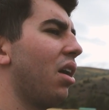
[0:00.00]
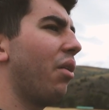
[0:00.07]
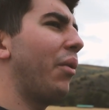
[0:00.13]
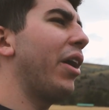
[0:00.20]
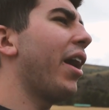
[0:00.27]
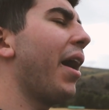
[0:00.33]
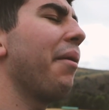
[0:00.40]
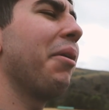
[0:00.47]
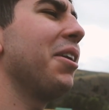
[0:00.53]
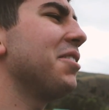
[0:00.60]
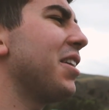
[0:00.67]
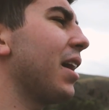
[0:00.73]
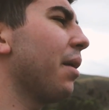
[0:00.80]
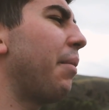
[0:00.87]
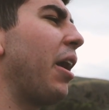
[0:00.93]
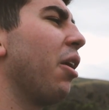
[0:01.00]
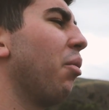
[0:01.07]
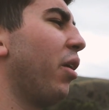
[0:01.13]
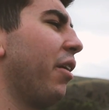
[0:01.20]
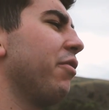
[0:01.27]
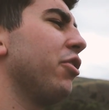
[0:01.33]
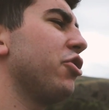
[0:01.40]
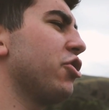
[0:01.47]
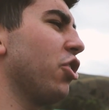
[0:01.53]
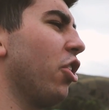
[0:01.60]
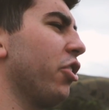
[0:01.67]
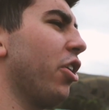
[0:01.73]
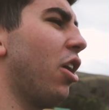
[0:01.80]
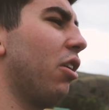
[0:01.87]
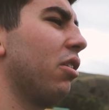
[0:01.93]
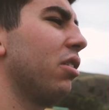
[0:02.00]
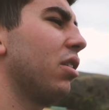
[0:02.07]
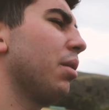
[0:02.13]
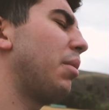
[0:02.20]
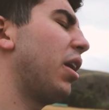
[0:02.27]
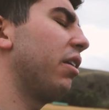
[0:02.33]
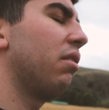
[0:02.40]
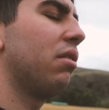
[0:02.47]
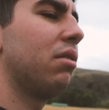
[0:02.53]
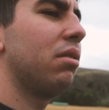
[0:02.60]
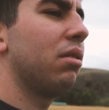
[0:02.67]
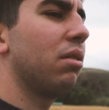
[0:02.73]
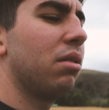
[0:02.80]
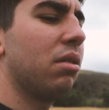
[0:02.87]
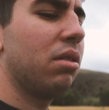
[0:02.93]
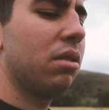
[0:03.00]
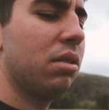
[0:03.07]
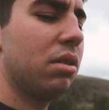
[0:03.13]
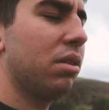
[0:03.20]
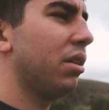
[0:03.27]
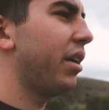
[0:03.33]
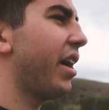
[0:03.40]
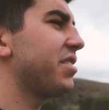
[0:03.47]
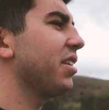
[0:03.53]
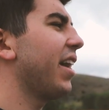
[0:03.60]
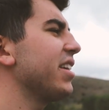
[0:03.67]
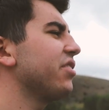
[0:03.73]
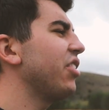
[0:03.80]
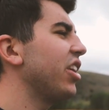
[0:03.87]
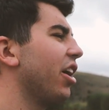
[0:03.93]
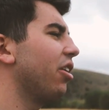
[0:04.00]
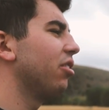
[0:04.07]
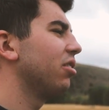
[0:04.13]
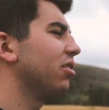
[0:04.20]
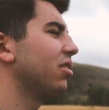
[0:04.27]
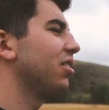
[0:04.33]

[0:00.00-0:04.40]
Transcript: We got, I'm gonna take a better one of just all y'all. Come on. It's the last video.